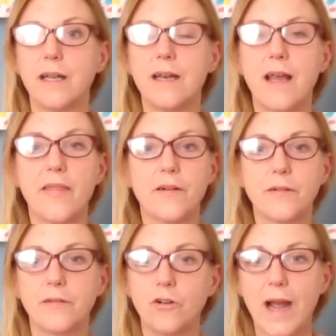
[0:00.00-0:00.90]

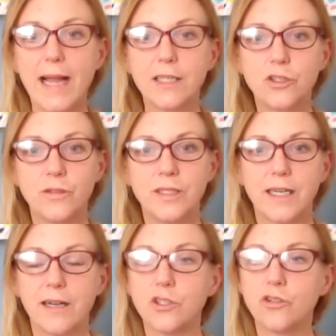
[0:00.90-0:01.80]
Another grad student in
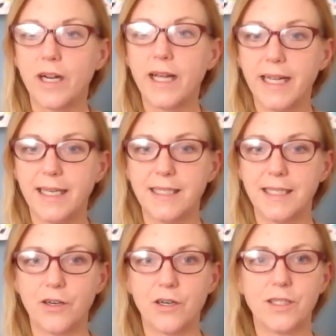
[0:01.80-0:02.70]
Australia
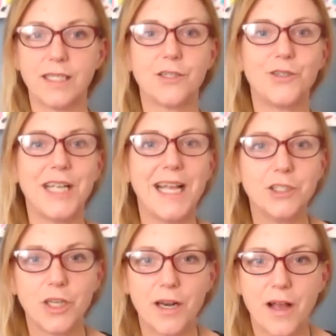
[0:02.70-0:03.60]
did her
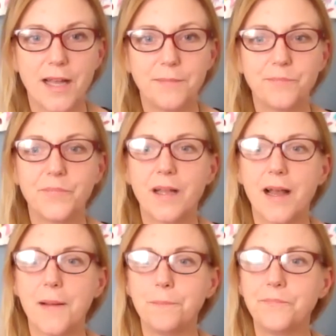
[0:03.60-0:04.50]
dissertation on
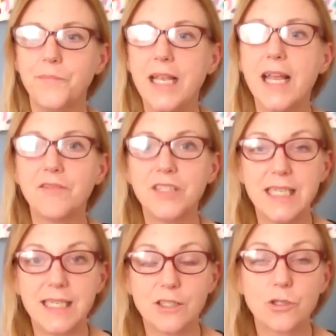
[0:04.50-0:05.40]
EFT
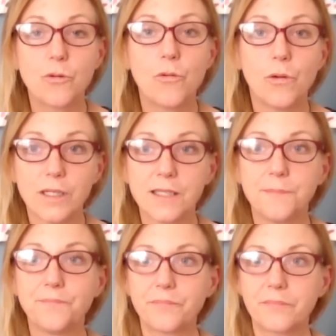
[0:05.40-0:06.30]
in schools
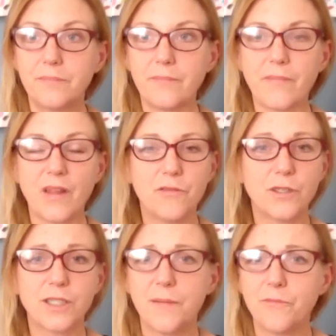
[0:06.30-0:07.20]
for
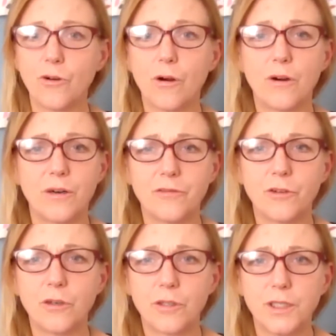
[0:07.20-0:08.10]
some
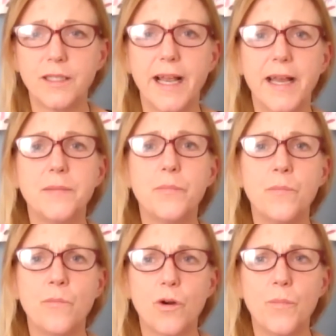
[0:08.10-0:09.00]
rural and
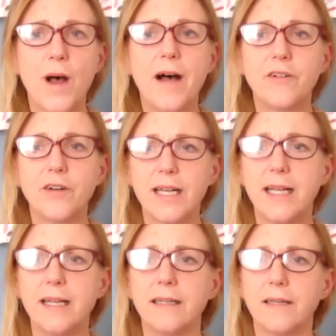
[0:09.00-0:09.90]
more
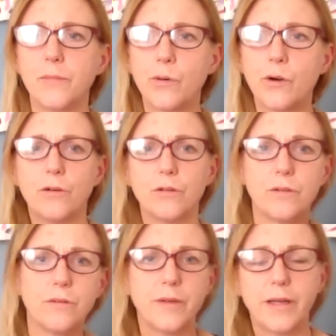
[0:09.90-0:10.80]

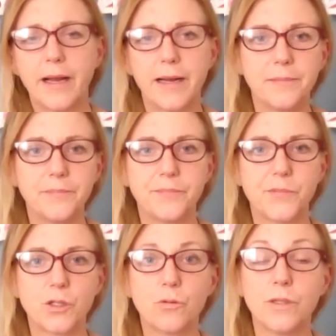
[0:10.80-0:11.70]
poverty-prone
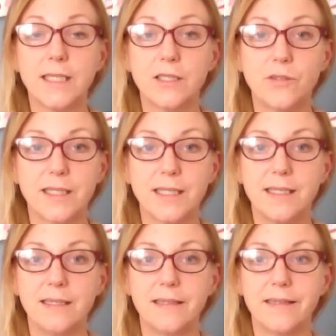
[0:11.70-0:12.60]
school district in